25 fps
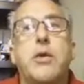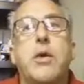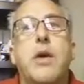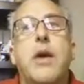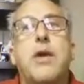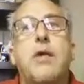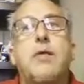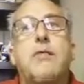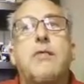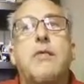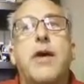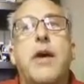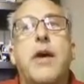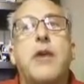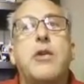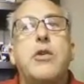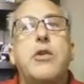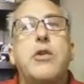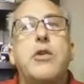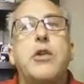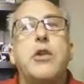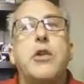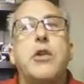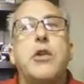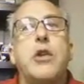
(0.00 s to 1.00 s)
Creating
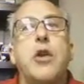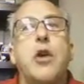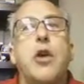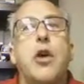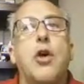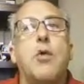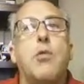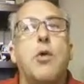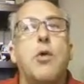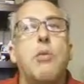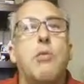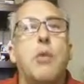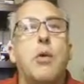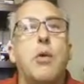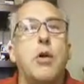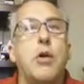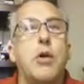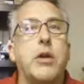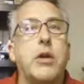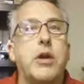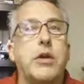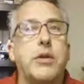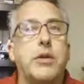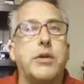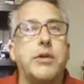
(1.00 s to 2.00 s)
Value in Global
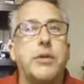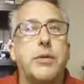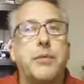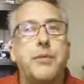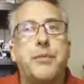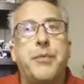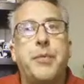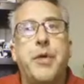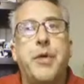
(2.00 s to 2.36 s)
Markets.